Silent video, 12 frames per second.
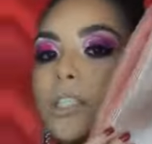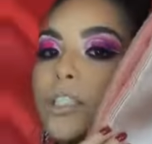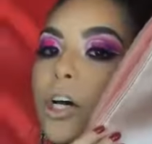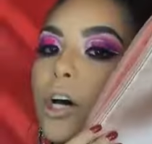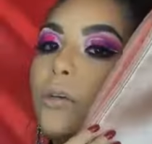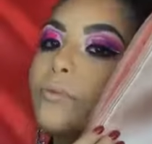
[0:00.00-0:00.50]

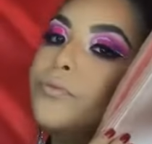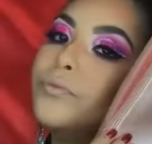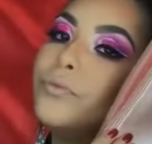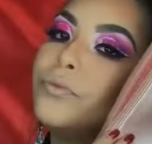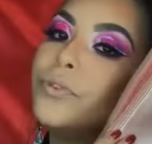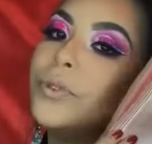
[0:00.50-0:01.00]
So,
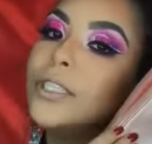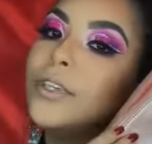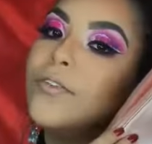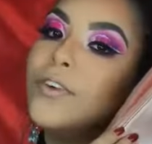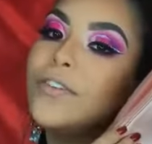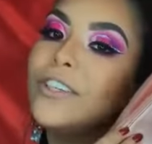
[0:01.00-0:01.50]

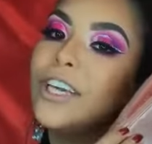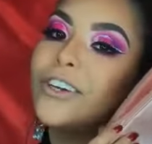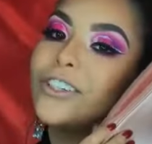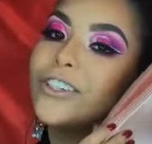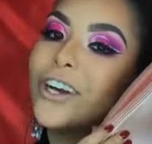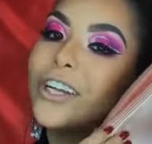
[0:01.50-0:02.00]
twenty-seven fifty,
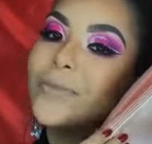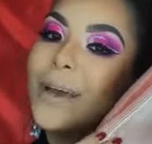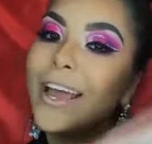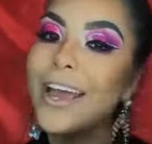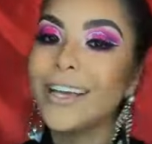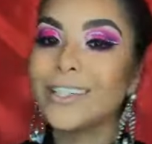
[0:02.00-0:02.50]
Crystal
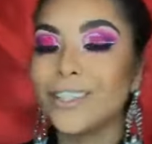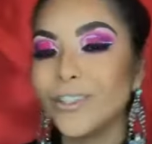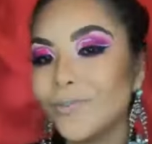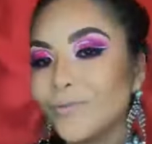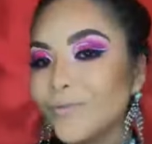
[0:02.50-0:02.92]
Cosmetics.